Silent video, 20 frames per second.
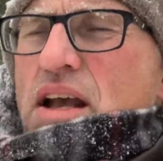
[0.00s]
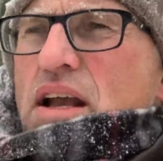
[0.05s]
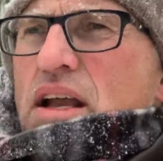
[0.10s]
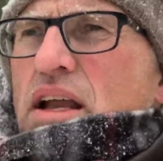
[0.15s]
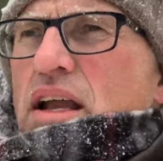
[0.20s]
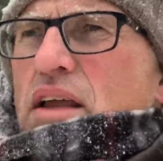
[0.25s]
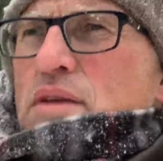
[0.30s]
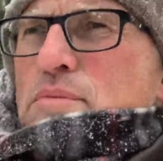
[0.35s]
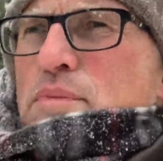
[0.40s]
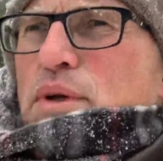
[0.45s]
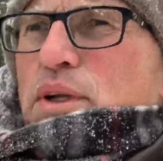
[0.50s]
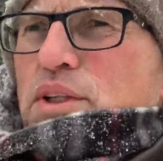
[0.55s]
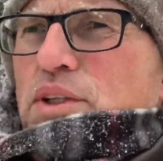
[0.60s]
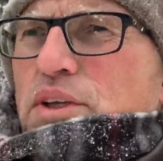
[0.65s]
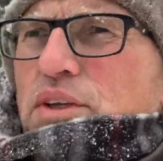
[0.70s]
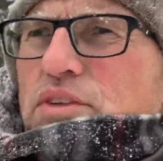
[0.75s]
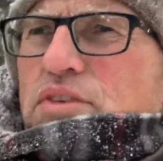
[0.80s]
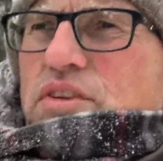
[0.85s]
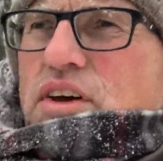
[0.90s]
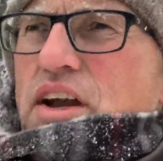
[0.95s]
and
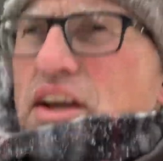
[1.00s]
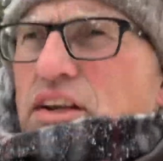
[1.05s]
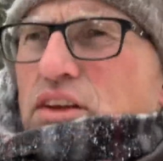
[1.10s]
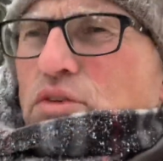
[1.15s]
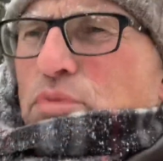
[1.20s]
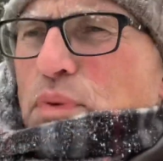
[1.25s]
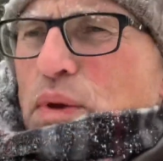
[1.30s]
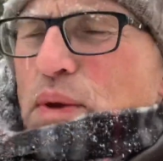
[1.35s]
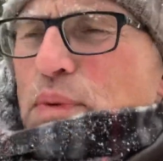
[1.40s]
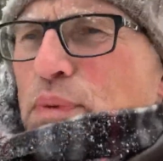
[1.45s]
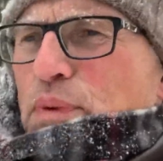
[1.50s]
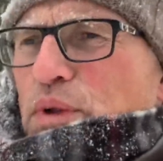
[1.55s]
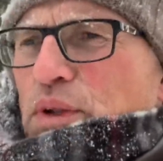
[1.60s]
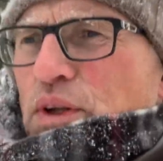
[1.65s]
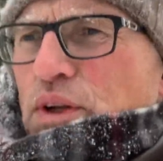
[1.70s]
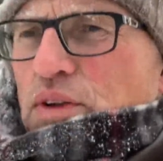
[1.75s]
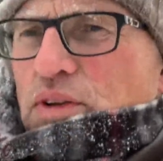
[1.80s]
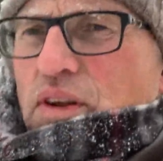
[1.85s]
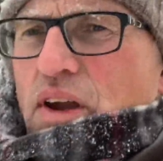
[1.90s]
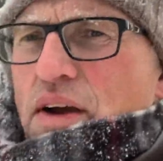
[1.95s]
building science people
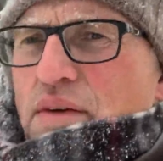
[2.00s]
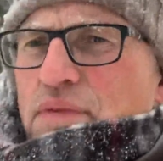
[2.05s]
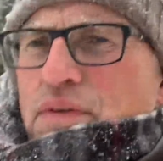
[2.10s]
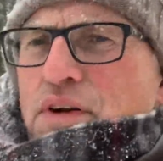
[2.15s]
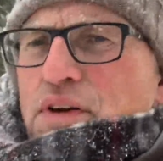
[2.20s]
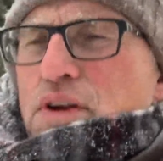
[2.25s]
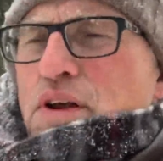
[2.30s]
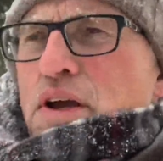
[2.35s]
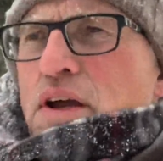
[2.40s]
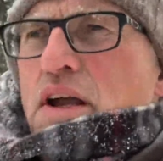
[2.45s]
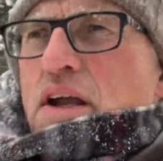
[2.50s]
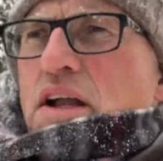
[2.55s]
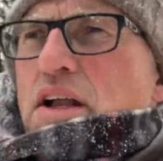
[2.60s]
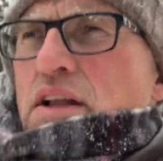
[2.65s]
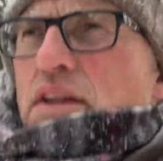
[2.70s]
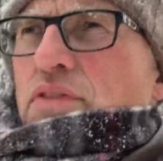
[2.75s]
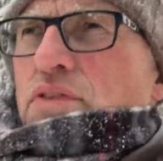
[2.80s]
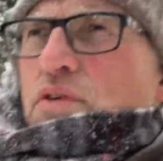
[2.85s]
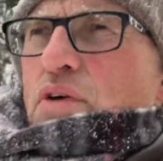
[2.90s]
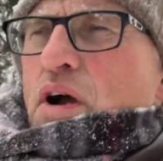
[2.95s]
and stuff. And
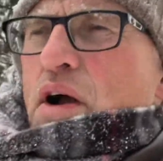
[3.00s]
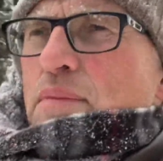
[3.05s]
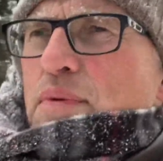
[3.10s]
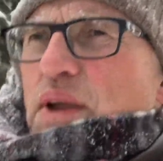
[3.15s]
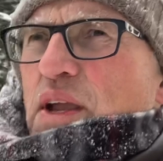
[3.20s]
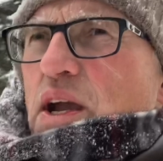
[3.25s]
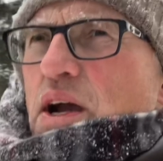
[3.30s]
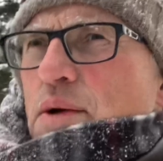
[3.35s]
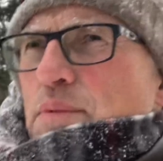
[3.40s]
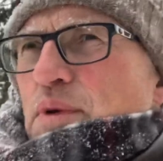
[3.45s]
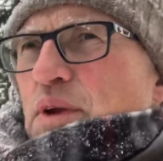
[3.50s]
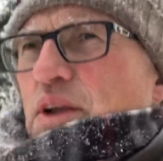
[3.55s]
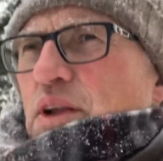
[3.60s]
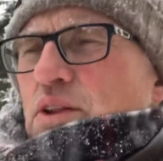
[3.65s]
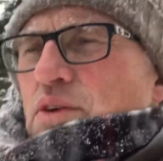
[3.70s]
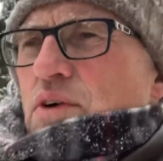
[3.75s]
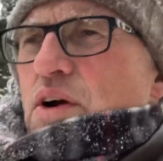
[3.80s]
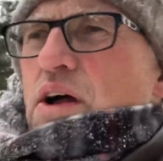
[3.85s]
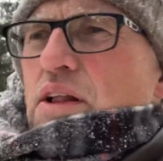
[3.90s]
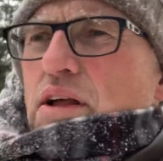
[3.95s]
they're all becoming,
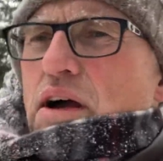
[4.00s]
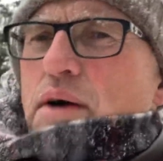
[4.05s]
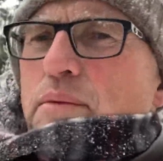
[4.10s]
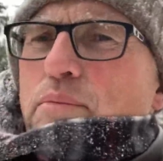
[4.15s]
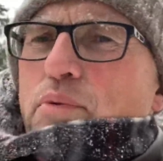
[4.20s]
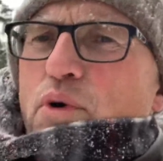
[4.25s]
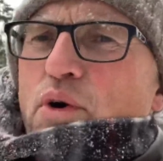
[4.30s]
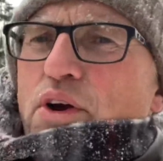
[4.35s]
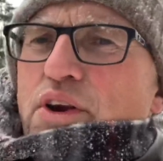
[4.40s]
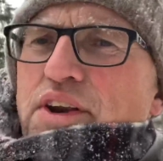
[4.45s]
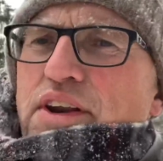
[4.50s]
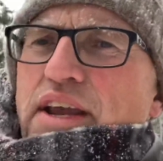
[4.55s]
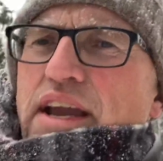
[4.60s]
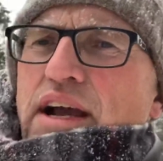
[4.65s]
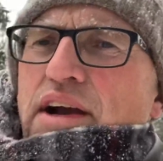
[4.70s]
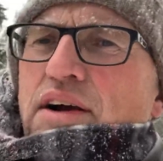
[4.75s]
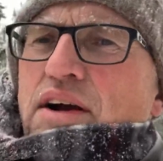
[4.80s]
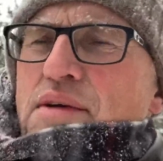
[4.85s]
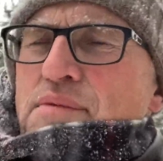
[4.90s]
they're all on board now.